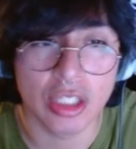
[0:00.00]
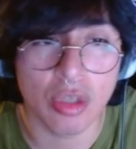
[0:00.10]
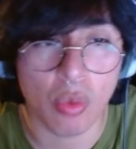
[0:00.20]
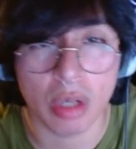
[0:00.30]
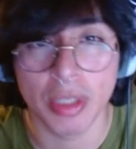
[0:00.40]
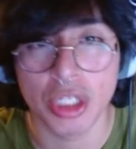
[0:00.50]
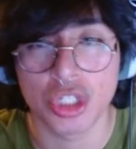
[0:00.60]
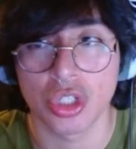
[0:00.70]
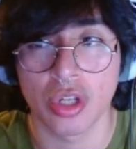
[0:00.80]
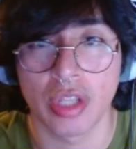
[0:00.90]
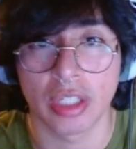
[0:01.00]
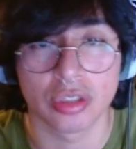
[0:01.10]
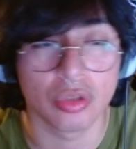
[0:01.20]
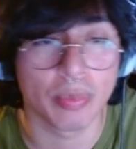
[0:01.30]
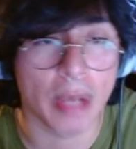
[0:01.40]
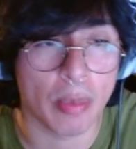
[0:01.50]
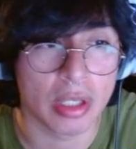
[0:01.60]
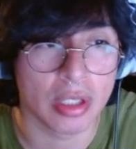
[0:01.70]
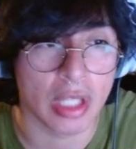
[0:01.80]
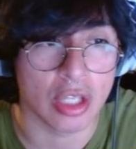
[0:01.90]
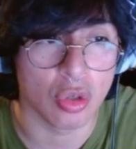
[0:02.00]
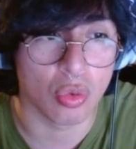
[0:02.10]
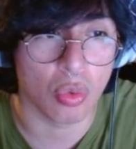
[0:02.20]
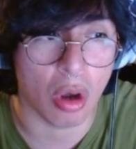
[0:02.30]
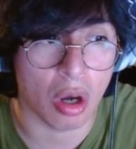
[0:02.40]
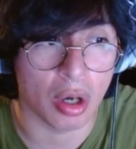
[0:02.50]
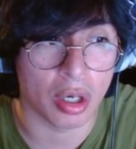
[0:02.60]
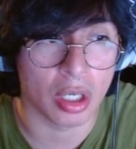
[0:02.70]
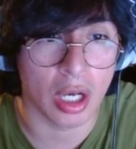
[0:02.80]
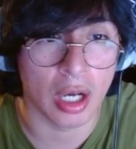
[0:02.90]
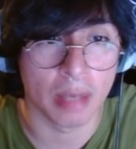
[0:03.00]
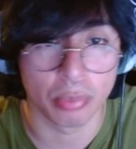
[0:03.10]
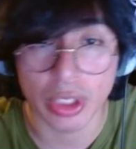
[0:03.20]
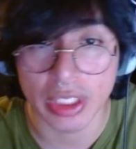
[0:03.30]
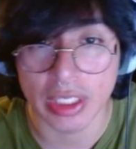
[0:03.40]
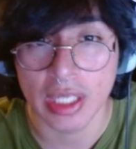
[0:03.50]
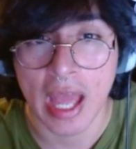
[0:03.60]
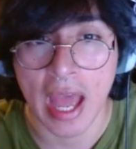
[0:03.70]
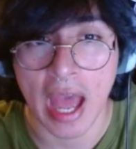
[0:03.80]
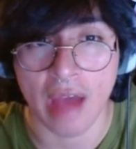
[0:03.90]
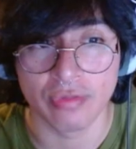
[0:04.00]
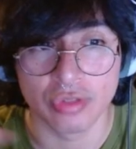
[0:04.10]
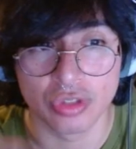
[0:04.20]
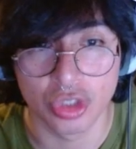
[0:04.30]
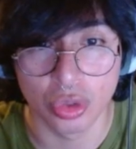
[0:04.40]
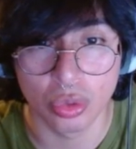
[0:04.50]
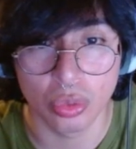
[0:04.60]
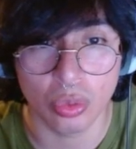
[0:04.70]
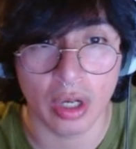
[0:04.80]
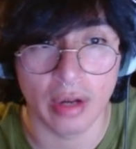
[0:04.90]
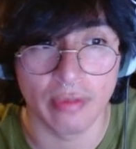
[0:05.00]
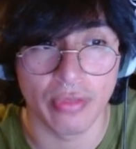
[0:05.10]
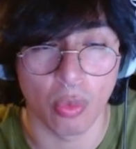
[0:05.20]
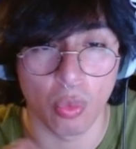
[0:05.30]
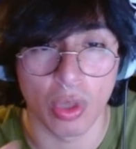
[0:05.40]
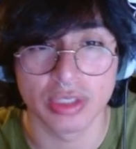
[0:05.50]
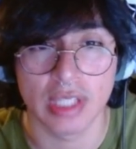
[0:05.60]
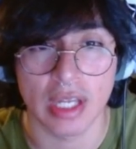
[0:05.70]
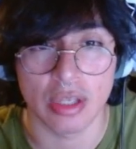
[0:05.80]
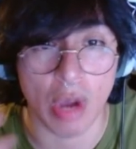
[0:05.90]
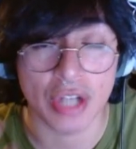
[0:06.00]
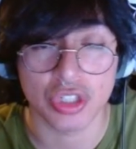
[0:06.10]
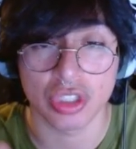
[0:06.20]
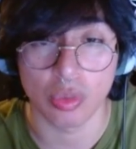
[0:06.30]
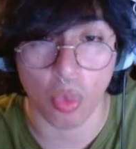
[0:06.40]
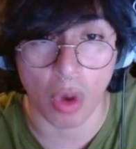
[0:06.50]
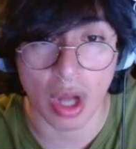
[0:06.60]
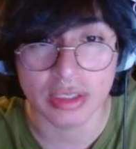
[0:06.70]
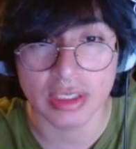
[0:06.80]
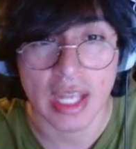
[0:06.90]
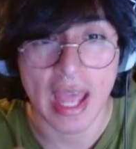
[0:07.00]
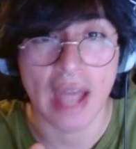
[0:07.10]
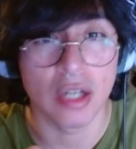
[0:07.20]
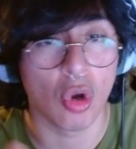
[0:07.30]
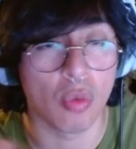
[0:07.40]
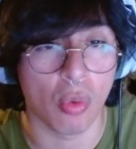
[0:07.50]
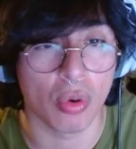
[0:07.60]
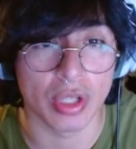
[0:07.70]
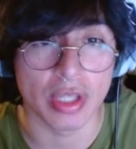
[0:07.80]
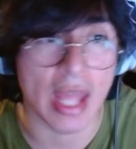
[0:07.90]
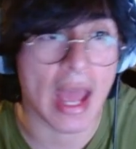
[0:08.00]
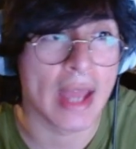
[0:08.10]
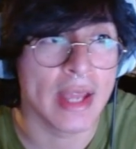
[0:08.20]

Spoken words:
you want to make sure that the 2 Palmon that you are breeding have 2 of the ones that you actually want and no more than that.